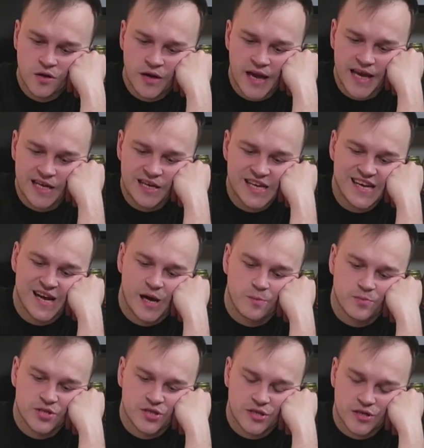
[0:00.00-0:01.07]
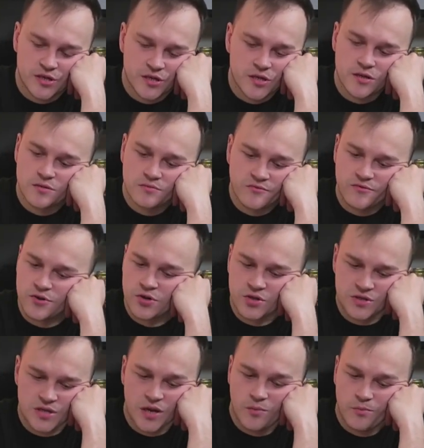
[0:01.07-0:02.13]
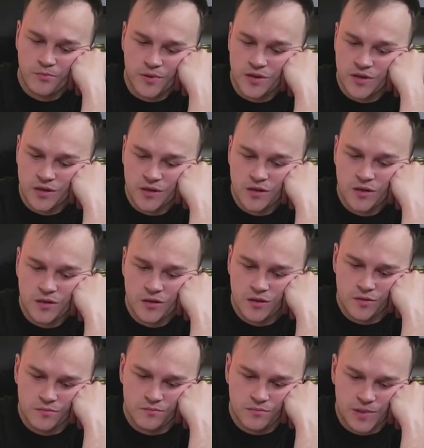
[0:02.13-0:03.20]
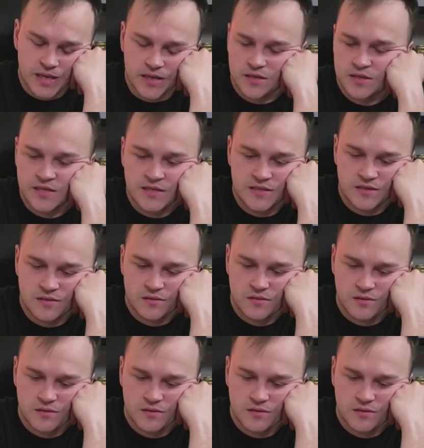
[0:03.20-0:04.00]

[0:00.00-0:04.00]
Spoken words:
Any capture, for example, like this,